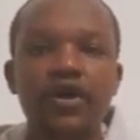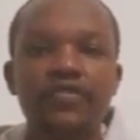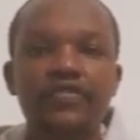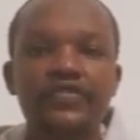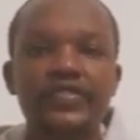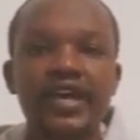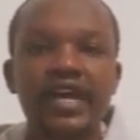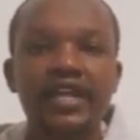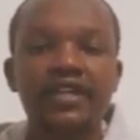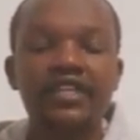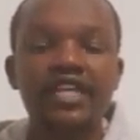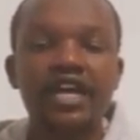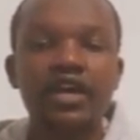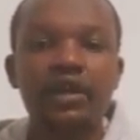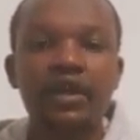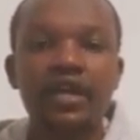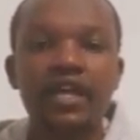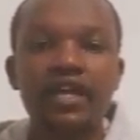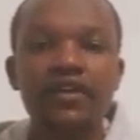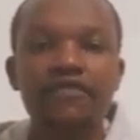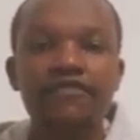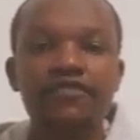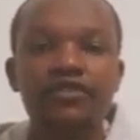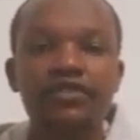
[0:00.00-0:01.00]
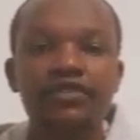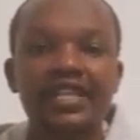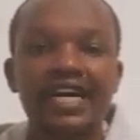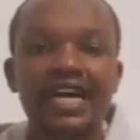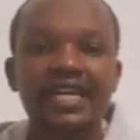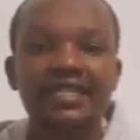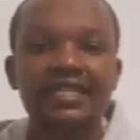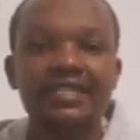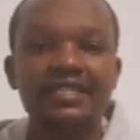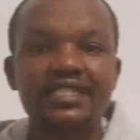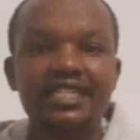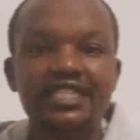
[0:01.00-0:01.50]
then they give you
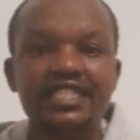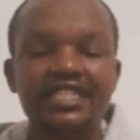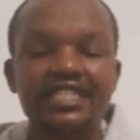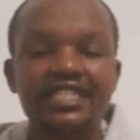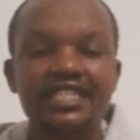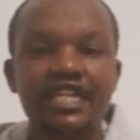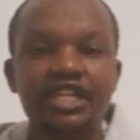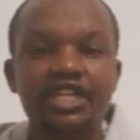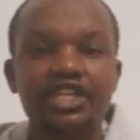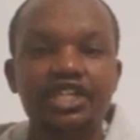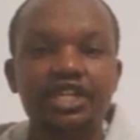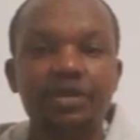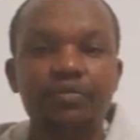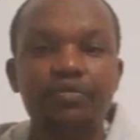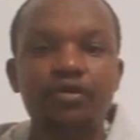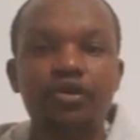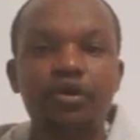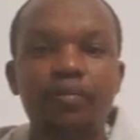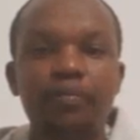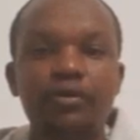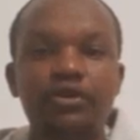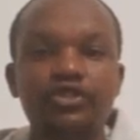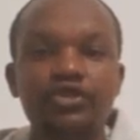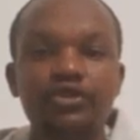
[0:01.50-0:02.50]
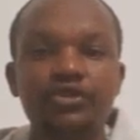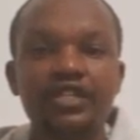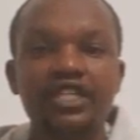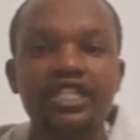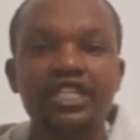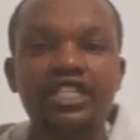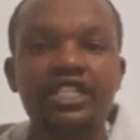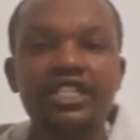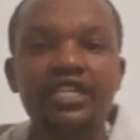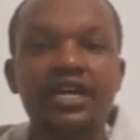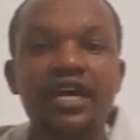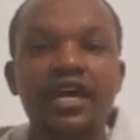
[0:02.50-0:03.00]
that citizenship
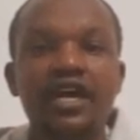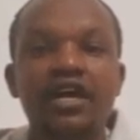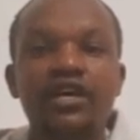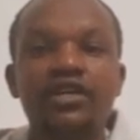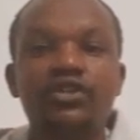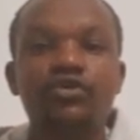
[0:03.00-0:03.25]
opportunity